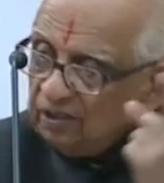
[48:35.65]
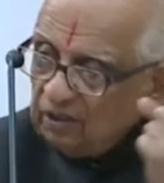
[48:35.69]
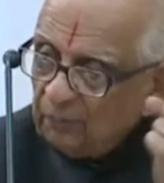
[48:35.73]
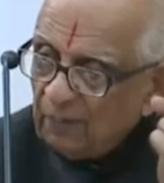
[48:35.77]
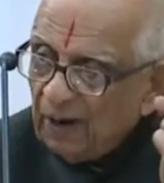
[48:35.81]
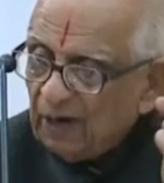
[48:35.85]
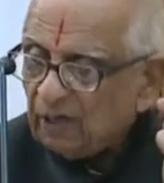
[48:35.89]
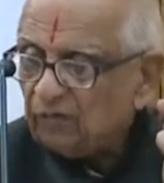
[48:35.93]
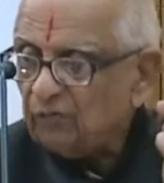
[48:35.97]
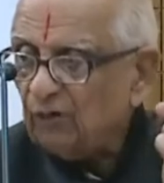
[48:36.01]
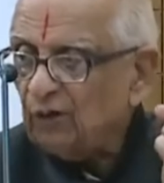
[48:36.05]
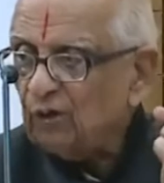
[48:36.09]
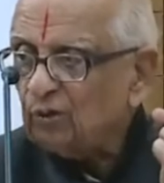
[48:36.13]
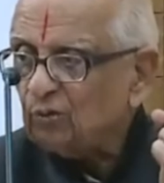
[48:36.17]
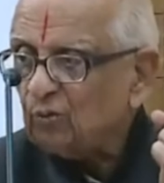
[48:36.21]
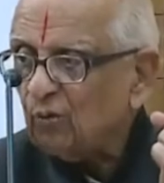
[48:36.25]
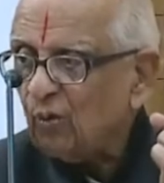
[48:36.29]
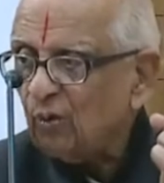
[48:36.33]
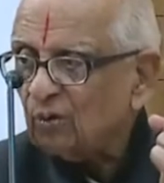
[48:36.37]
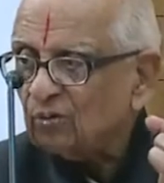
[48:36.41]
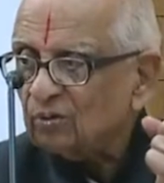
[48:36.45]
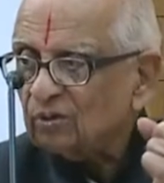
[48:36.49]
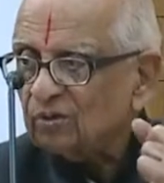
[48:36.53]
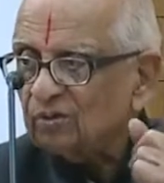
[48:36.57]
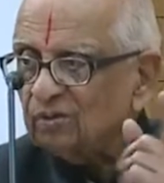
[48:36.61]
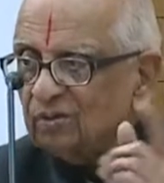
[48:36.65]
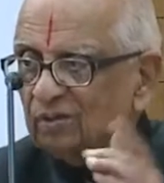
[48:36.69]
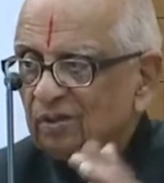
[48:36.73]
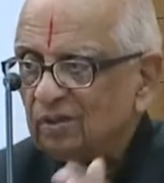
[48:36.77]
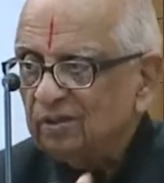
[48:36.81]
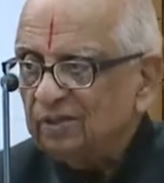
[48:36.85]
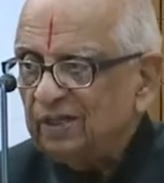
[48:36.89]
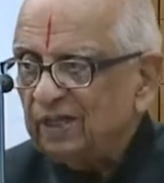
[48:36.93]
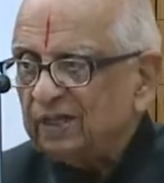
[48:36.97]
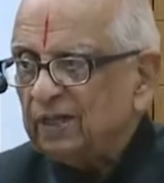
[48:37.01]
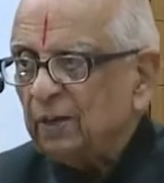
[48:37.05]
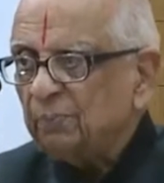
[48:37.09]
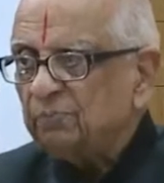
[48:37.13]
The matter went to court.
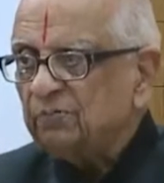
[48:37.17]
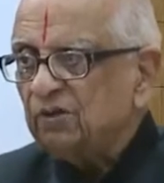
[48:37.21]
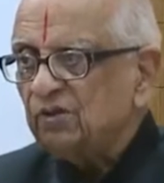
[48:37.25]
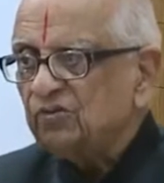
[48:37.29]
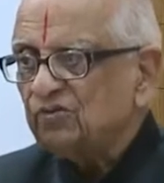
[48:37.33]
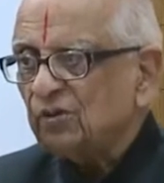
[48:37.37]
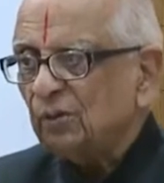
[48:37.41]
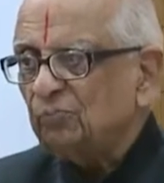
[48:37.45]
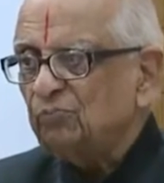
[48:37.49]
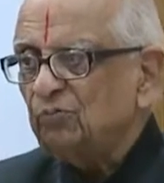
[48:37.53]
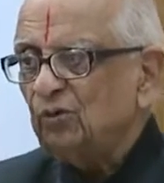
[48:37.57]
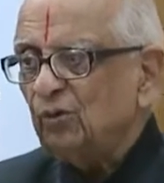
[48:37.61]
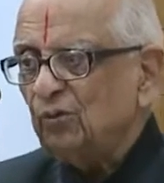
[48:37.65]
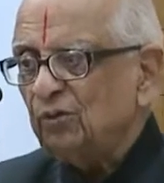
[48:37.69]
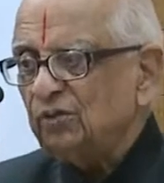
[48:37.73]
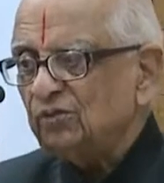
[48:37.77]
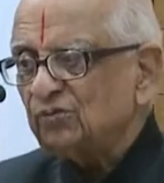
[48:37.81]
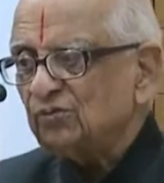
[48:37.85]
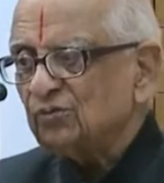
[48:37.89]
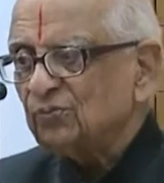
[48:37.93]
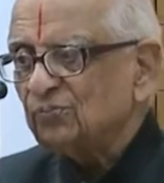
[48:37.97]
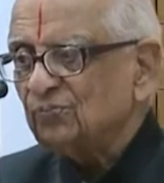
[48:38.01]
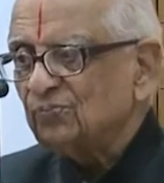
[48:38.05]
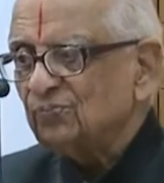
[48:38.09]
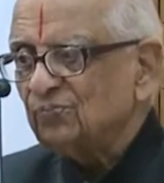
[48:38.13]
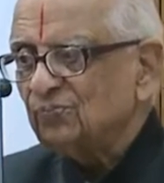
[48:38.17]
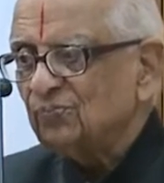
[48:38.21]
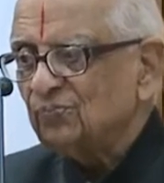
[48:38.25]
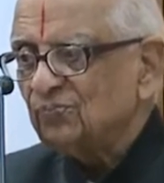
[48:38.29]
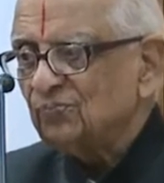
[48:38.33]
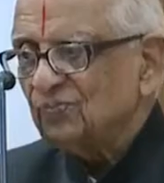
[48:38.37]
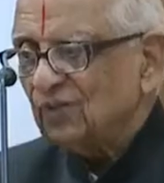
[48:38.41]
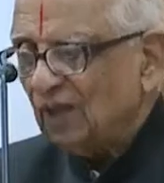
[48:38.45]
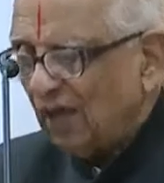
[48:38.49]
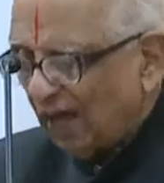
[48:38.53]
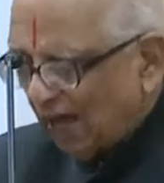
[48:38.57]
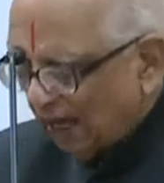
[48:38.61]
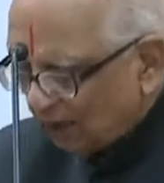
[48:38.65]
They kept it sub judice,
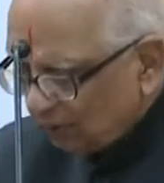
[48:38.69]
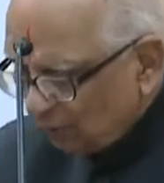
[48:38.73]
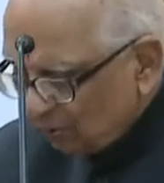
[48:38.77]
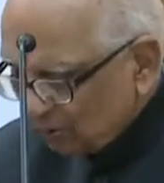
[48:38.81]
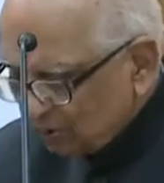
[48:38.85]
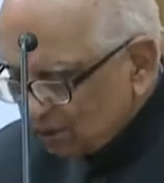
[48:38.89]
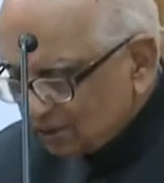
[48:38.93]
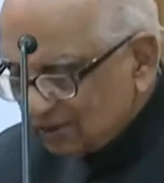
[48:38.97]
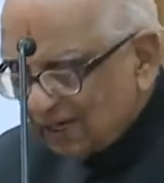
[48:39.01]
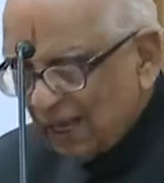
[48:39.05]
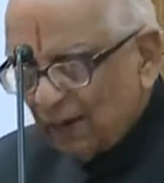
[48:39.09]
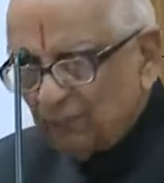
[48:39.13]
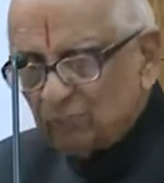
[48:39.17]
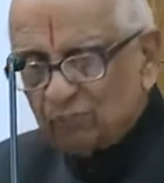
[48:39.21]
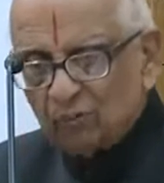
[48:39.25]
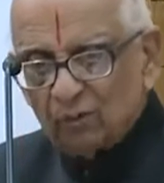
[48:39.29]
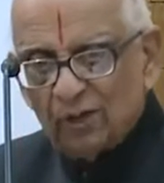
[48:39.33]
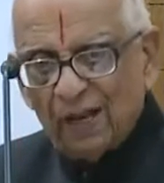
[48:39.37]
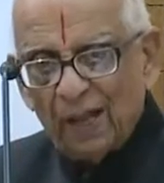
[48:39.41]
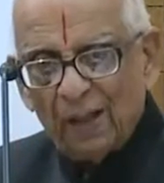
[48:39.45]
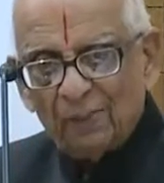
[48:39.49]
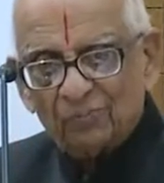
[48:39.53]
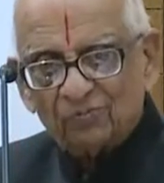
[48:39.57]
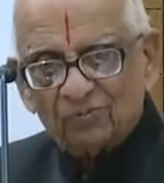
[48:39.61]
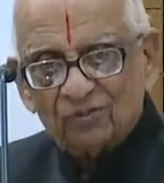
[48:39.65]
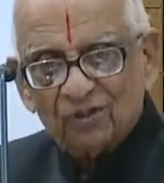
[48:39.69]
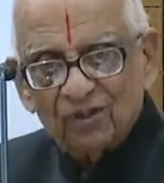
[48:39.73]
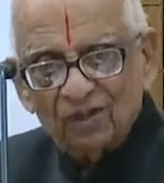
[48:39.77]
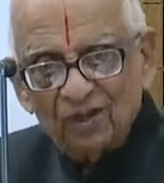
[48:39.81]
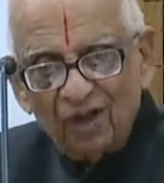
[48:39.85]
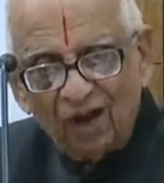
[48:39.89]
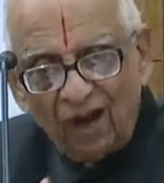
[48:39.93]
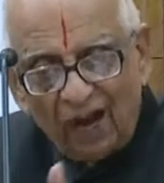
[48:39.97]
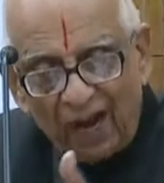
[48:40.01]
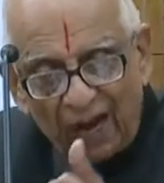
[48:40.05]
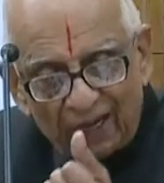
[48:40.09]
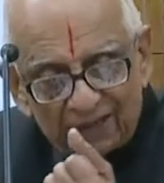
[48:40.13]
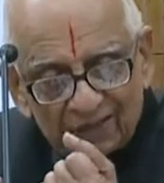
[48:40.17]
allowed the time to lapse,
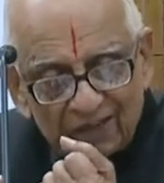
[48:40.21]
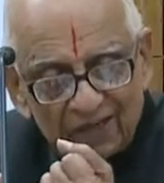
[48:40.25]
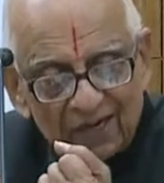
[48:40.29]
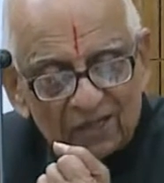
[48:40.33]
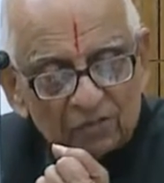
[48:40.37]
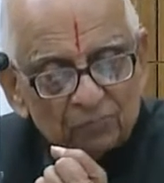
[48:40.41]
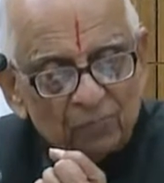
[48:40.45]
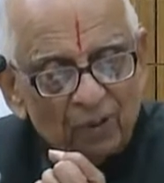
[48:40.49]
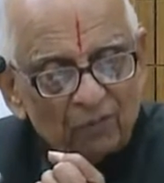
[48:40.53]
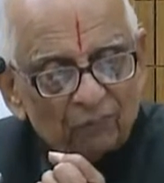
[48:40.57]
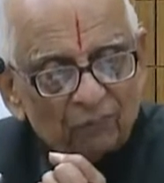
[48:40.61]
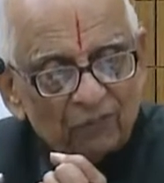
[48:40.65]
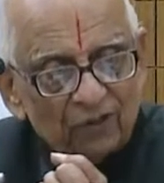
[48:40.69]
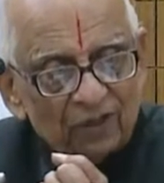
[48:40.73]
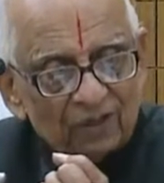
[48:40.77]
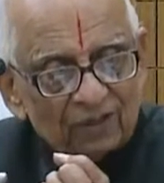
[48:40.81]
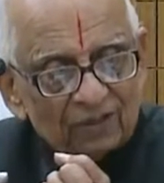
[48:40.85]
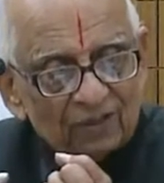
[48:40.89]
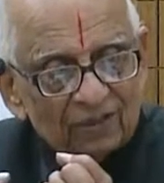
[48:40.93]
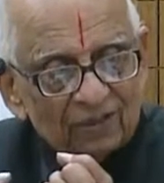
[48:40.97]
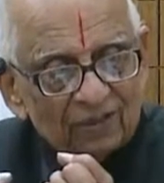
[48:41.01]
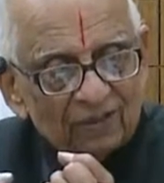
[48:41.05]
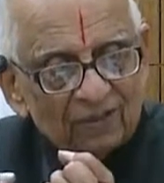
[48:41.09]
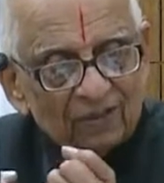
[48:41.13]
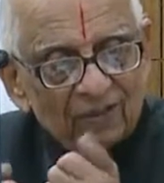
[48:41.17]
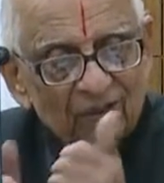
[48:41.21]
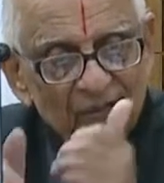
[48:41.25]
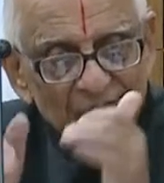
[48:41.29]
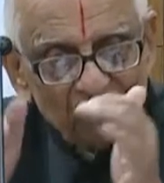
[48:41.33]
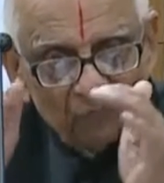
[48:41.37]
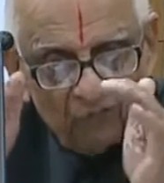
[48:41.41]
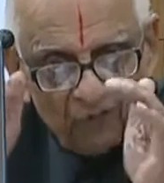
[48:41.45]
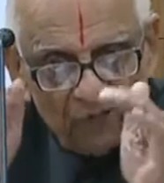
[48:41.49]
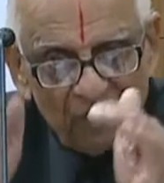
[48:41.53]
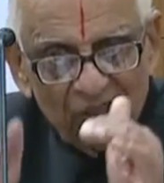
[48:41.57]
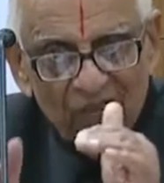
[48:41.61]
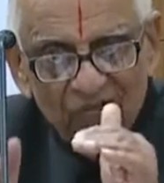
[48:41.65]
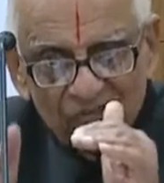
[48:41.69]
acted as buffer.
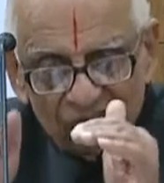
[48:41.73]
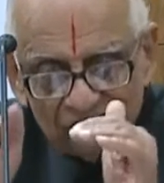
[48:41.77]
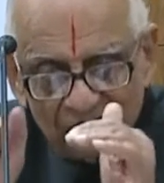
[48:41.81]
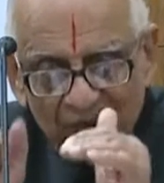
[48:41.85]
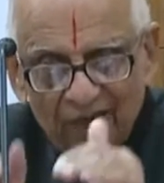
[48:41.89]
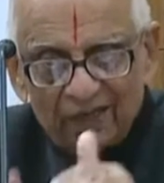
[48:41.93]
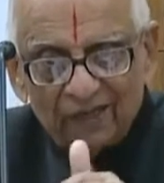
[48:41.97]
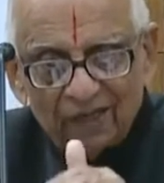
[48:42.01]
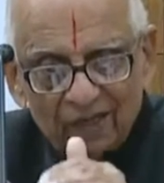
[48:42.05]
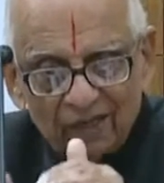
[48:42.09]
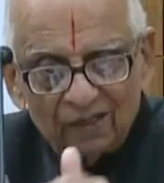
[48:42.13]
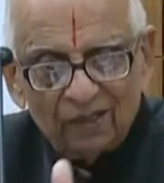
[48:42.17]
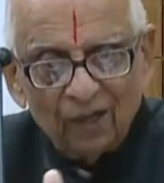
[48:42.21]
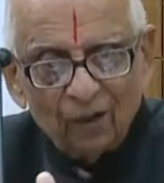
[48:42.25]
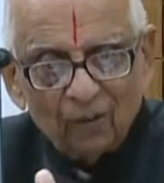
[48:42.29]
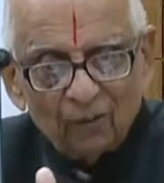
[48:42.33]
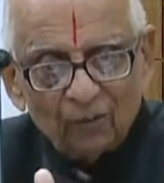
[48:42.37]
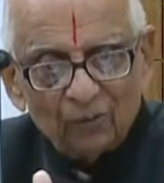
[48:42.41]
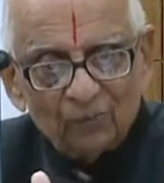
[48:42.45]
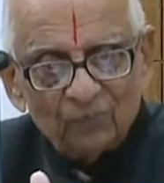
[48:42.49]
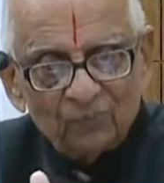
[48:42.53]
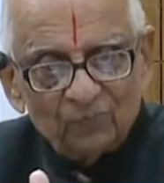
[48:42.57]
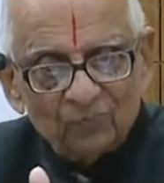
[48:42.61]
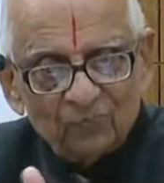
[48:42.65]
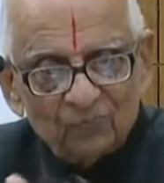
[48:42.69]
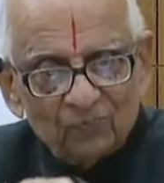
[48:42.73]
Feelings died down.